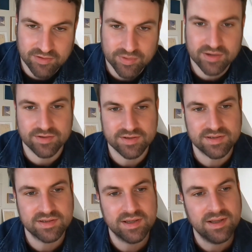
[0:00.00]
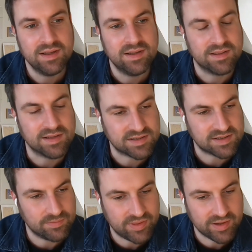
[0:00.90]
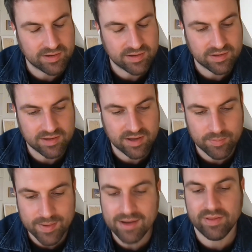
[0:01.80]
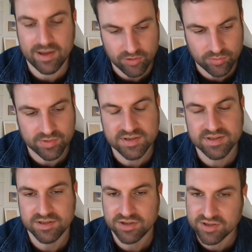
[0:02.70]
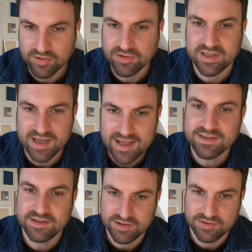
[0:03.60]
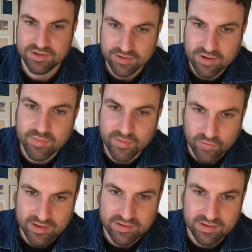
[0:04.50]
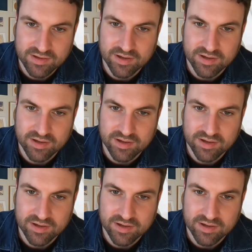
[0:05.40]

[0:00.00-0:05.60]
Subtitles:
because there's something about that openness that shows the attitude you're coming with,